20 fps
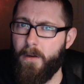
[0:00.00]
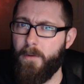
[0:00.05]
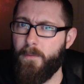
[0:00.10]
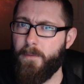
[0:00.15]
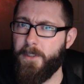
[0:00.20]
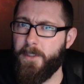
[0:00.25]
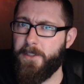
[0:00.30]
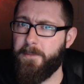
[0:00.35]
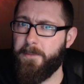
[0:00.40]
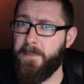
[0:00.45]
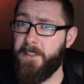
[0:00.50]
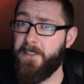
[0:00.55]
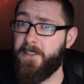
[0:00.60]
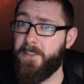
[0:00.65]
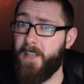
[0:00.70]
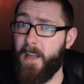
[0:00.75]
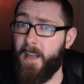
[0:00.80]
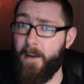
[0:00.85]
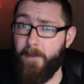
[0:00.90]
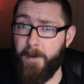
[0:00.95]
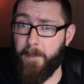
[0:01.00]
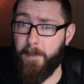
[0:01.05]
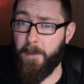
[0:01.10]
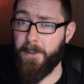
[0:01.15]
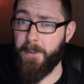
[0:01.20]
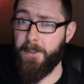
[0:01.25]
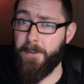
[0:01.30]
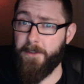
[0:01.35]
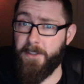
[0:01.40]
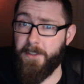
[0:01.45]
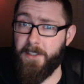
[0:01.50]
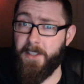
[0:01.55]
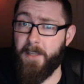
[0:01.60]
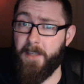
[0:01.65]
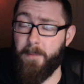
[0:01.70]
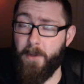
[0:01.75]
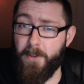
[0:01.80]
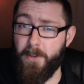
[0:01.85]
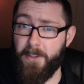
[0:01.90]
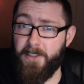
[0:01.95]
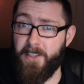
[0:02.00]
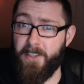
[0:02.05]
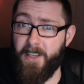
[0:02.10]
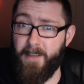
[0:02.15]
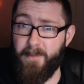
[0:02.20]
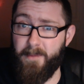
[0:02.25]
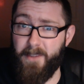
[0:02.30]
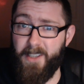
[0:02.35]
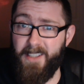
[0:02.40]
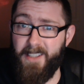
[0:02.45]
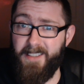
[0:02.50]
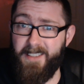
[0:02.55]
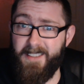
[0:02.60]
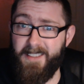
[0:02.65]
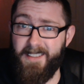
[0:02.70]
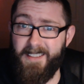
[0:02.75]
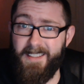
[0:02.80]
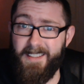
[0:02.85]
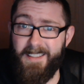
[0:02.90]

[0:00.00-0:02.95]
which means everyone uses them all the time, right?